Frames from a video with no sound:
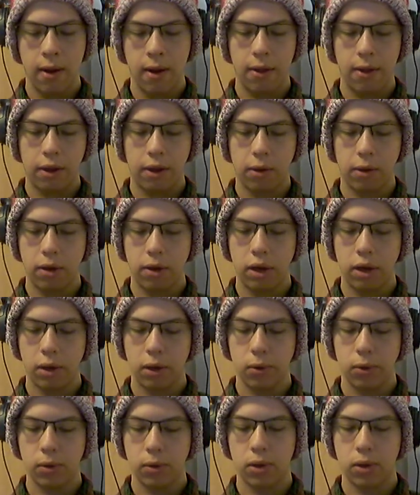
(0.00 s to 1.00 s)
that you can
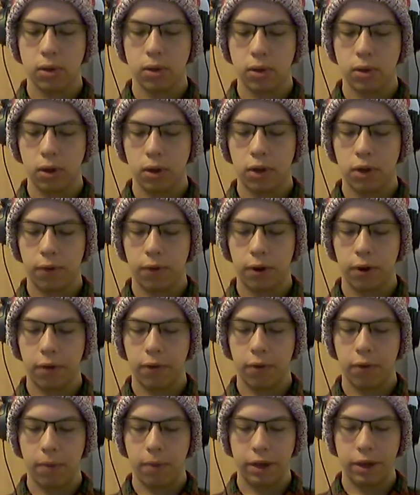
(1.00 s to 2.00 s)
use to search for
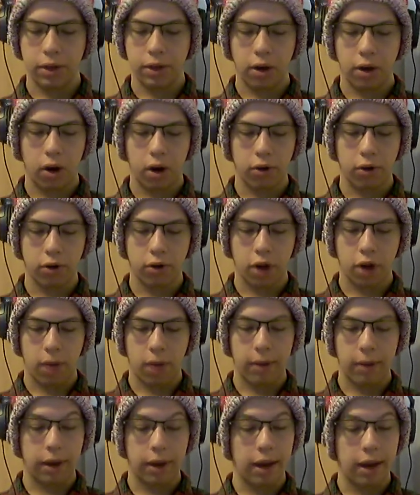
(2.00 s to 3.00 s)
information on your
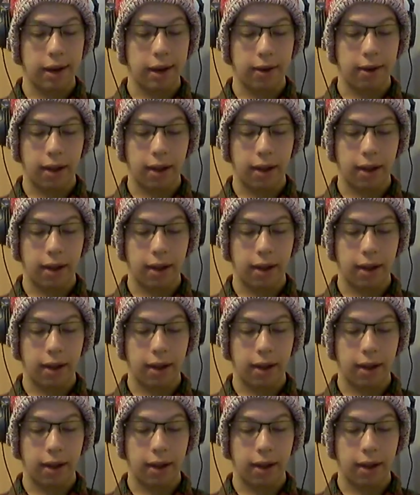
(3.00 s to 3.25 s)
topic in